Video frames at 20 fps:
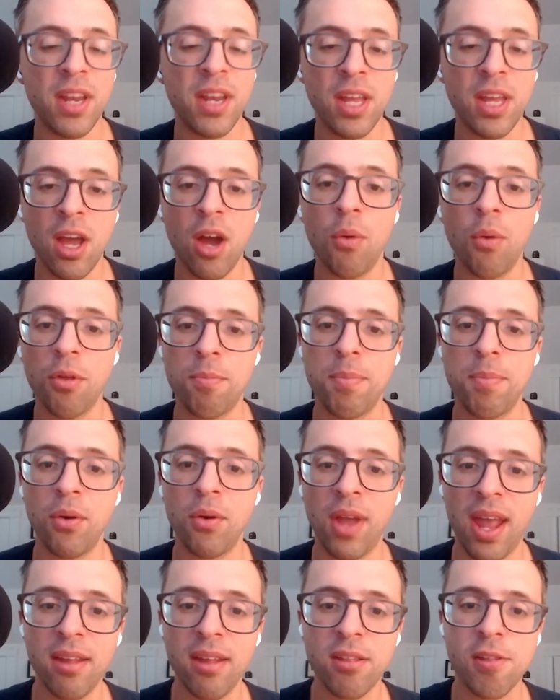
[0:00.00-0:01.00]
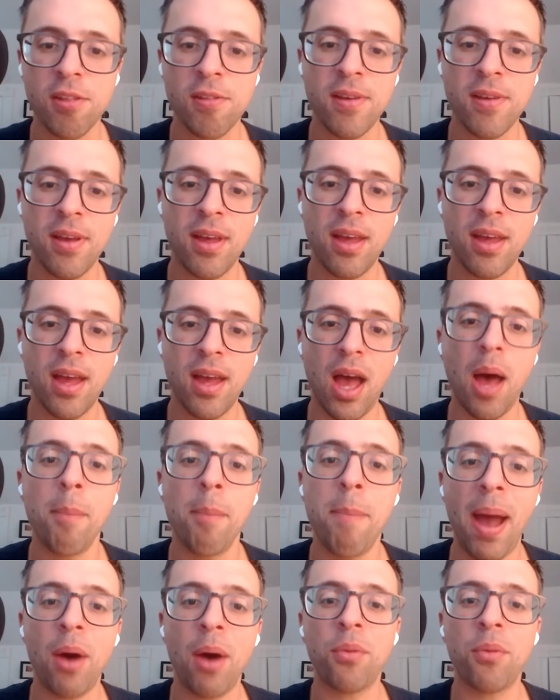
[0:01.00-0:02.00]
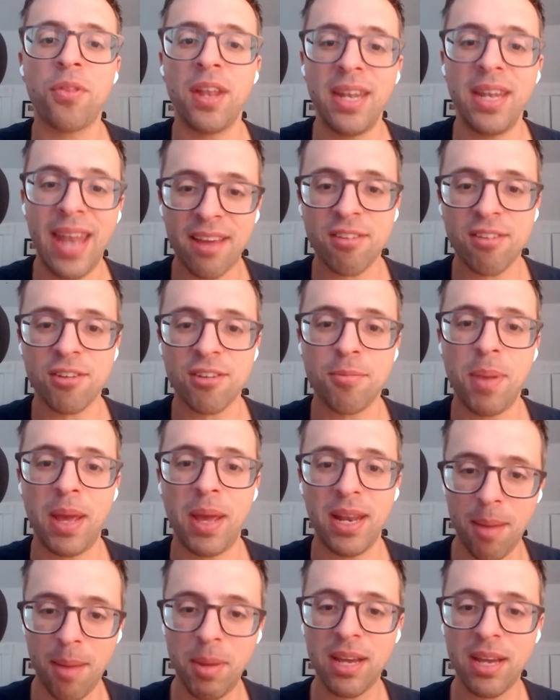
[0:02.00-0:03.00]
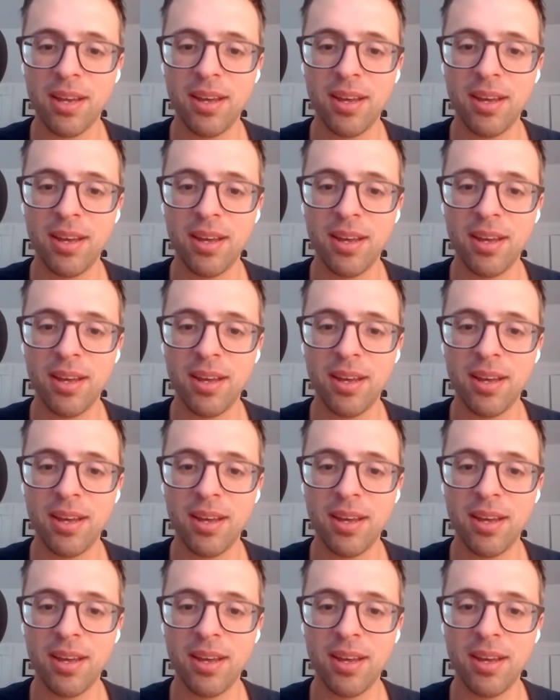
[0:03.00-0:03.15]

video with Bill Gates about the next pandemic,